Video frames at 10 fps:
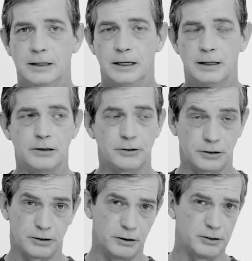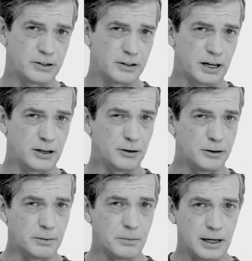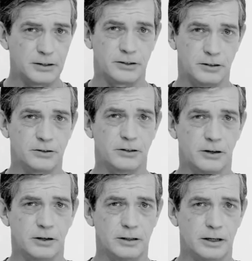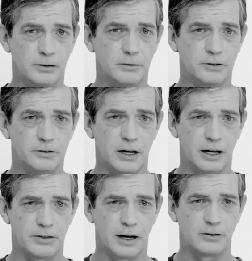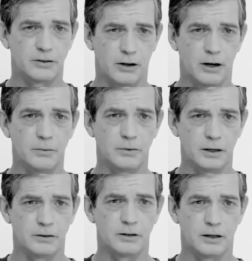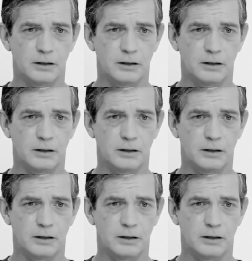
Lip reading: And they also told us that they'd heard their mates inside, and it was at that time that,